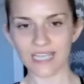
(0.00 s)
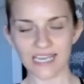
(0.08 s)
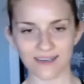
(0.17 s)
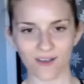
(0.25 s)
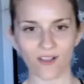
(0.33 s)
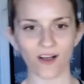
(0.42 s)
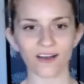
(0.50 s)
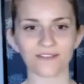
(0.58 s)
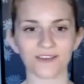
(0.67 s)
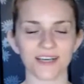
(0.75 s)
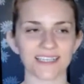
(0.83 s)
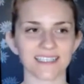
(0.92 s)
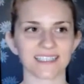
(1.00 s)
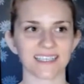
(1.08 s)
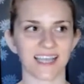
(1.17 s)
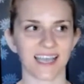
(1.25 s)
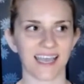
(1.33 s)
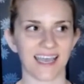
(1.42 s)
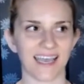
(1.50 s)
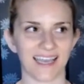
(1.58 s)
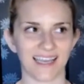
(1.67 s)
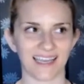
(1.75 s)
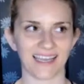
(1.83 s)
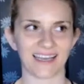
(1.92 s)
And we'll offer us
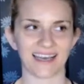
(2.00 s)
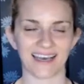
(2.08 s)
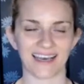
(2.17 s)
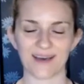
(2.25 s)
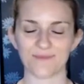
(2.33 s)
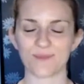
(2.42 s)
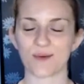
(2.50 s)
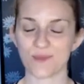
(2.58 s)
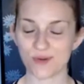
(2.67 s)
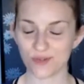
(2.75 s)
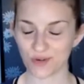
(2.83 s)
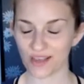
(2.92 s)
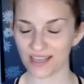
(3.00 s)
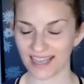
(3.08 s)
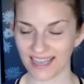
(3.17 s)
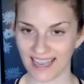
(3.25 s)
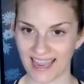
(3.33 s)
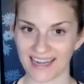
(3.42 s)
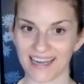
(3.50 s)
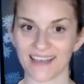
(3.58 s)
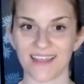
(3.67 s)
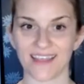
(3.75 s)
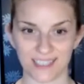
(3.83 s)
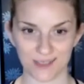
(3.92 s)
a, um, a mudra
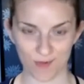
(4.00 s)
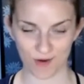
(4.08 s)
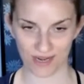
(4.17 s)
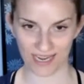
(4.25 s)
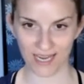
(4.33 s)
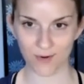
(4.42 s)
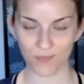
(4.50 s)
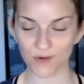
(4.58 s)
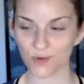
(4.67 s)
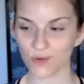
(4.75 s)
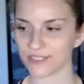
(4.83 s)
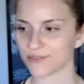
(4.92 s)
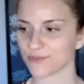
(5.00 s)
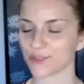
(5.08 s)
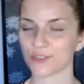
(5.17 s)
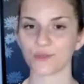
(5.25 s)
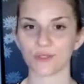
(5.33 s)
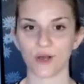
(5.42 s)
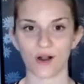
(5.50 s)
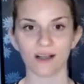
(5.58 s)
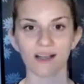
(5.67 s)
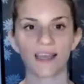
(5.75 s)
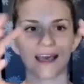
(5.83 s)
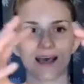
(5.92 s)
again this morning. We won't hold it for too
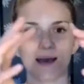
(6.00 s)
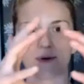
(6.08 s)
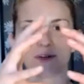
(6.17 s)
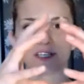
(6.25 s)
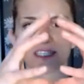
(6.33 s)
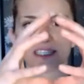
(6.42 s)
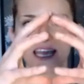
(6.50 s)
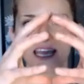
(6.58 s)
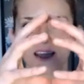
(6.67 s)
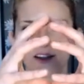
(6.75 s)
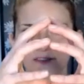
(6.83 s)
long, but we just take